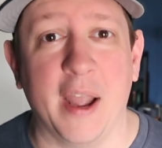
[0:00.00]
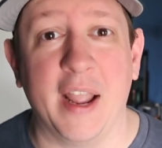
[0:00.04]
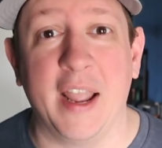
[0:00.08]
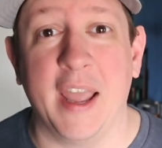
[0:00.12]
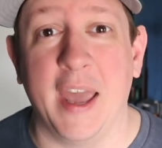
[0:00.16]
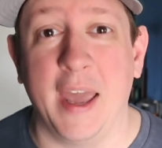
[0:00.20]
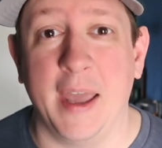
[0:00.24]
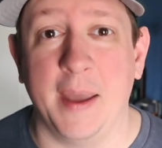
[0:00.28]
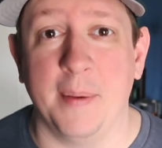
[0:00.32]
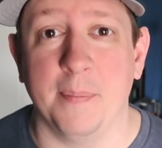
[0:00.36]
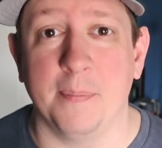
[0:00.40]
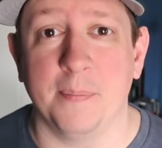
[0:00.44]

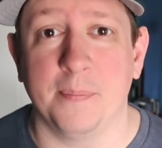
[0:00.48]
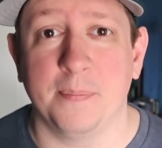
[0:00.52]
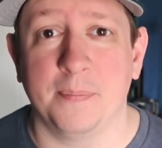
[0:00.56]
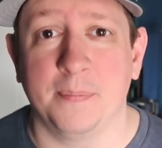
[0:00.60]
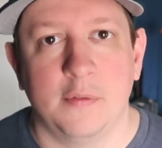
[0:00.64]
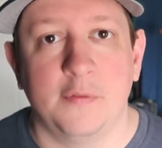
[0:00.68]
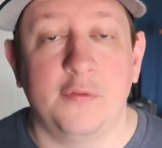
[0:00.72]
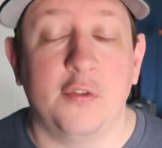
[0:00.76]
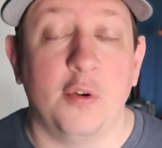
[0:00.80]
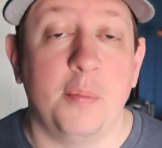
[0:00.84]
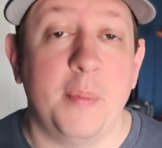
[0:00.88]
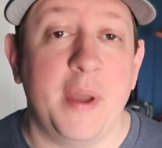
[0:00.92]
game.
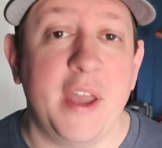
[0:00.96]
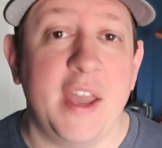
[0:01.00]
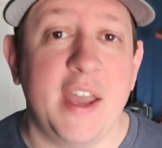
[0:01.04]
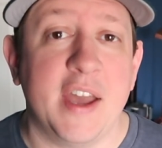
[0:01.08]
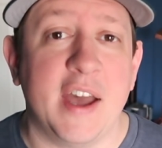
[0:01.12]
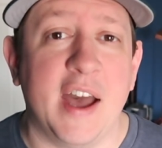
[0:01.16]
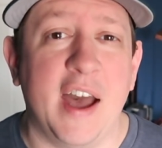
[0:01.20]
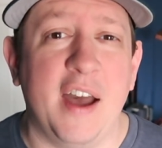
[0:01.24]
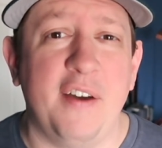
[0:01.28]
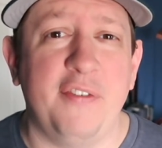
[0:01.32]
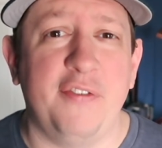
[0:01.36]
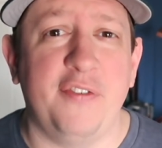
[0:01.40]
For me,
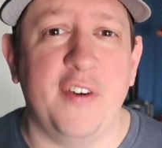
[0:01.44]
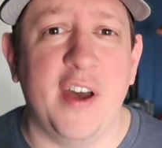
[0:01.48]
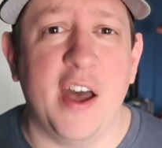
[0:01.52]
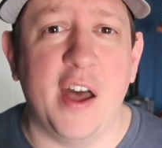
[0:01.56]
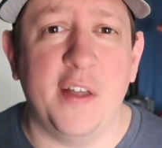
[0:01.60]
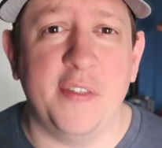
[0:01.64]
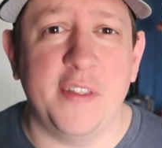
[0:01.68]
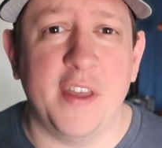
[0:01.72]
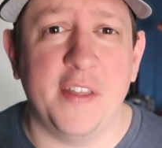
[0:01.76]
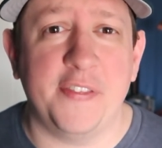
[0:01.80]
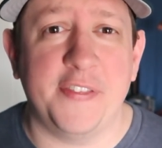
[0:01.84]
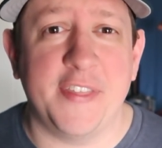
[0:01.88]
I've
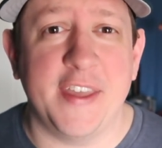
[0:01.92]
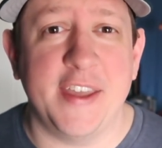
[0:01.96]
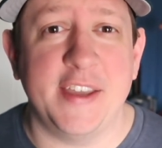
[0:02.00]
found that